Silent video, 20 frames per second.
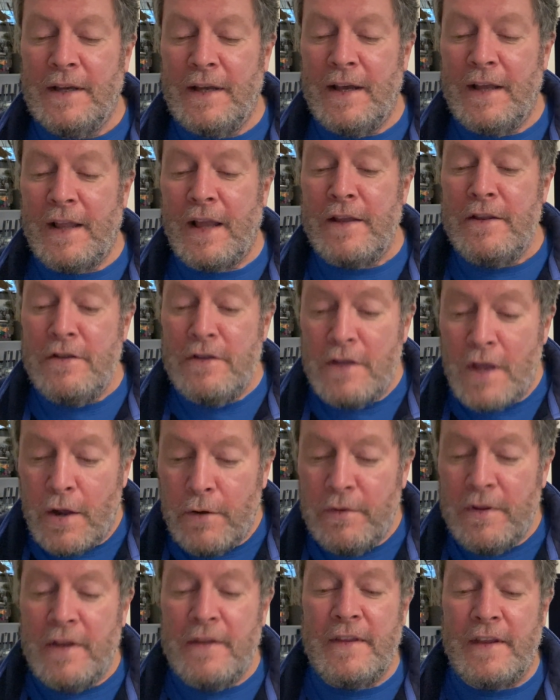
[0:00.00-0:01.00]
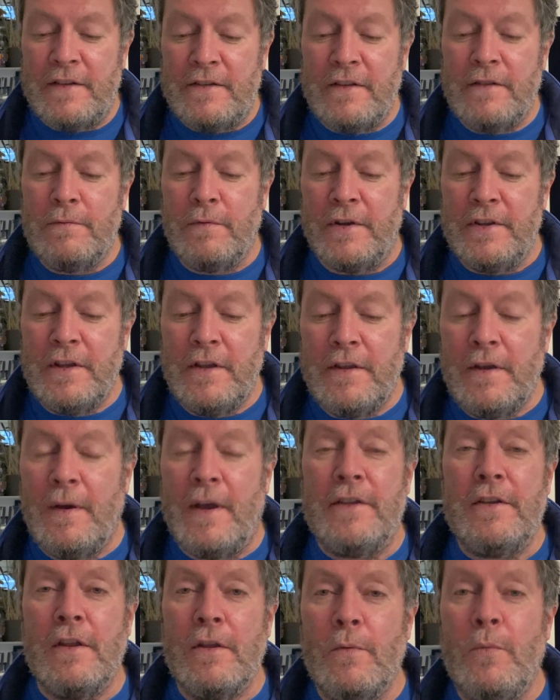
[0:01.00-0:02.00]
and I know that this is what you do.
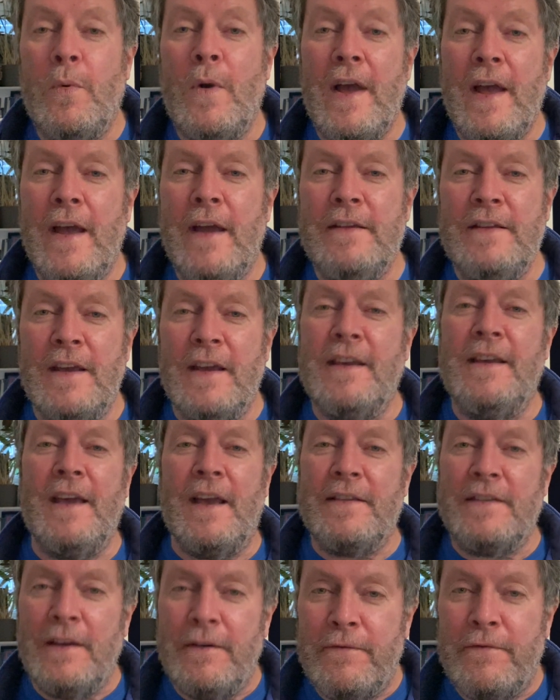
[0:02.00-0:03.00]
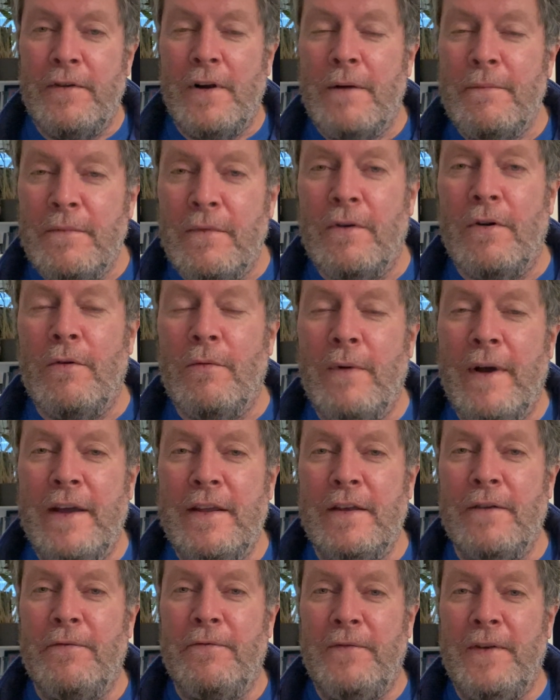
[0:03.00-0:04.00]
I don't know where you get it from or where
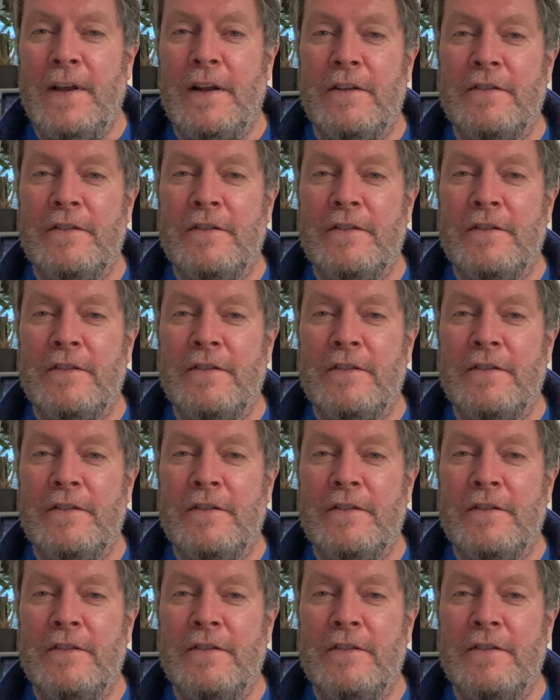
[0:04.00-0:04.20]
you feel